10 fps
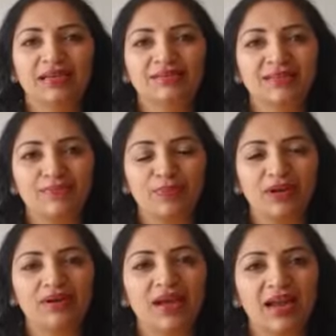
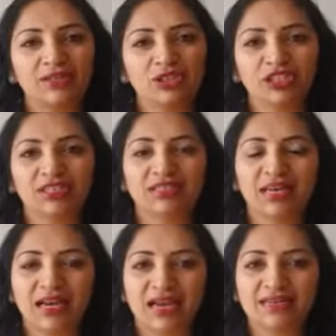simple addition
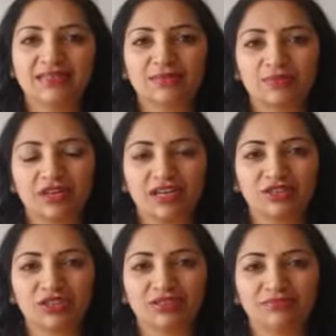and
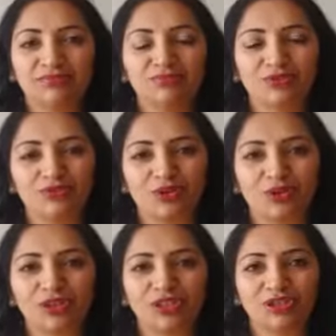subtraction for
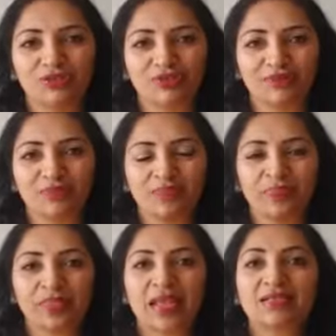your children.
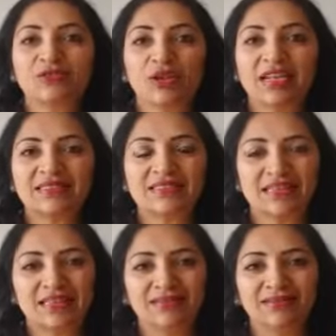So
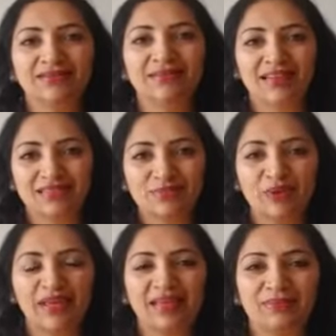let's
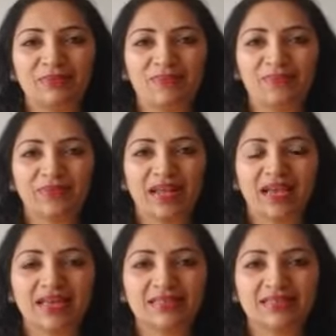begin
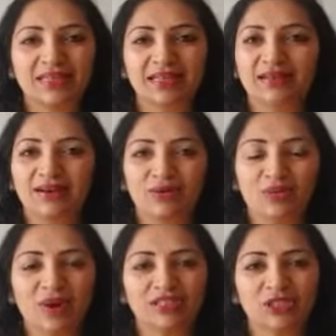and see how the
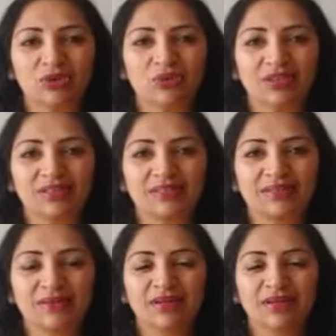magic works.